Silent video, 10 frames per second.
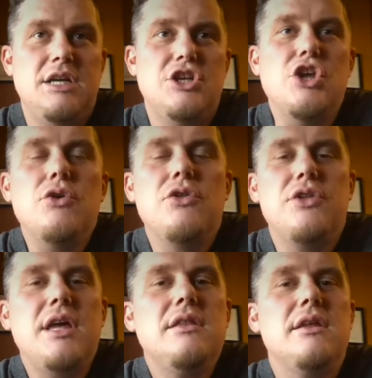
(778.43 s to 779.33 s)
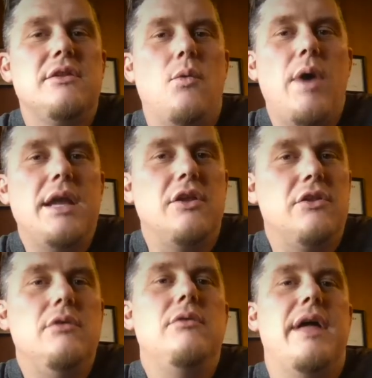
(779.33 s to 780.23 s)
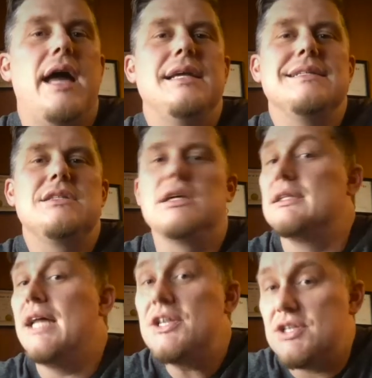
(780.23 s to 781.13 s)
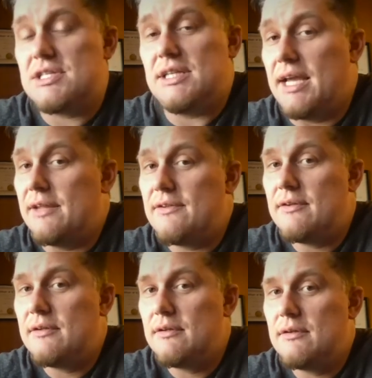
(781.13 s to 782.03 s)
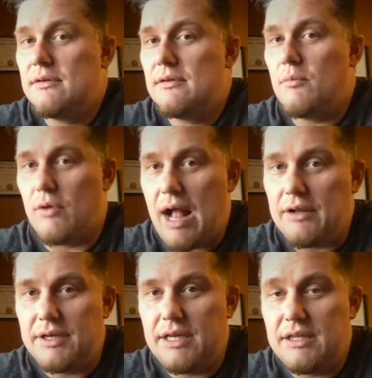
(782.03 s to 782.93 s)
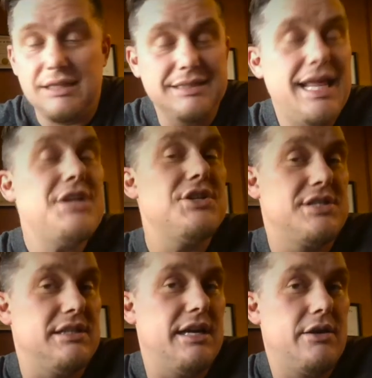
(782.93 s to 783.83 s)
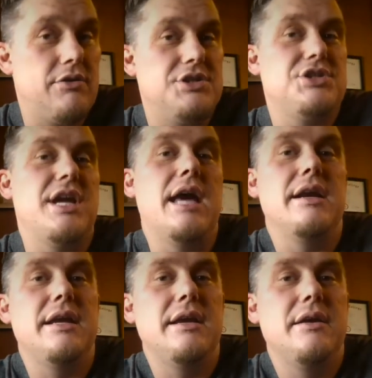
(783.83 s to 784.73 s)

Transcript: do you think that the way to do that is to legislate morality, to legislate Christianity?